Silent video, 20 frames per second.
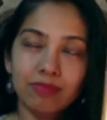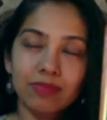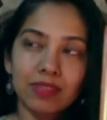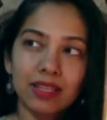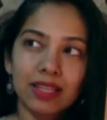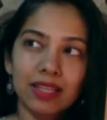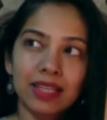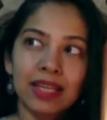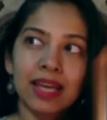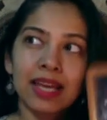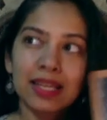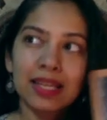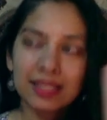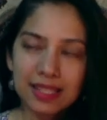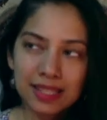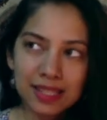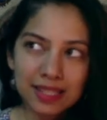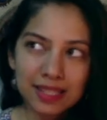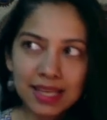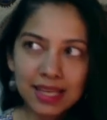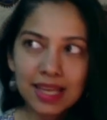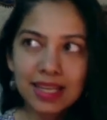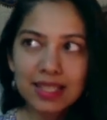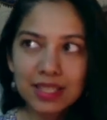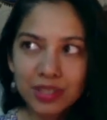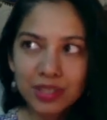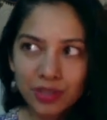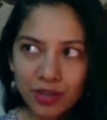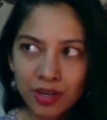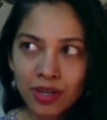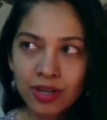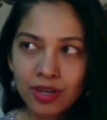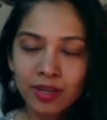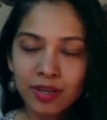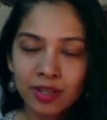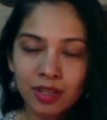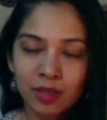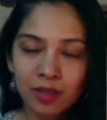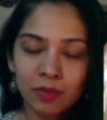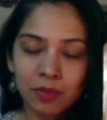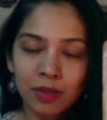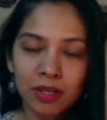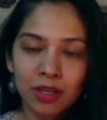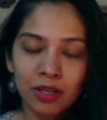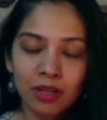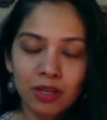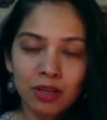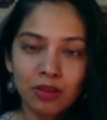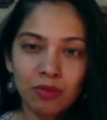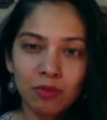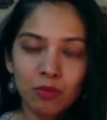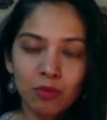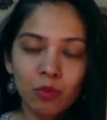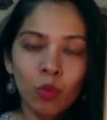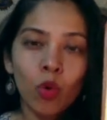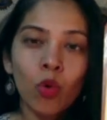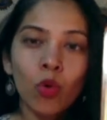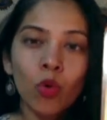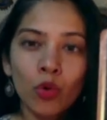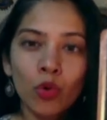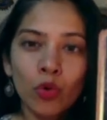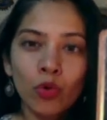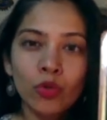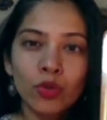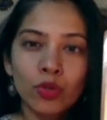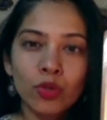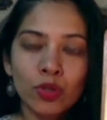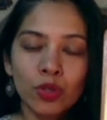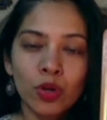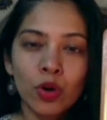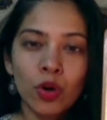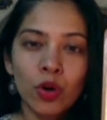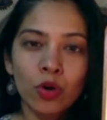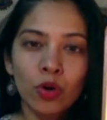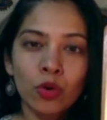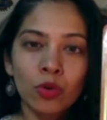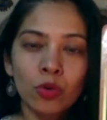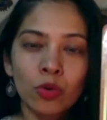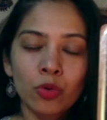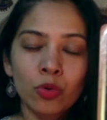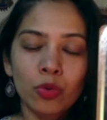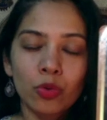yes, it's the external, but more so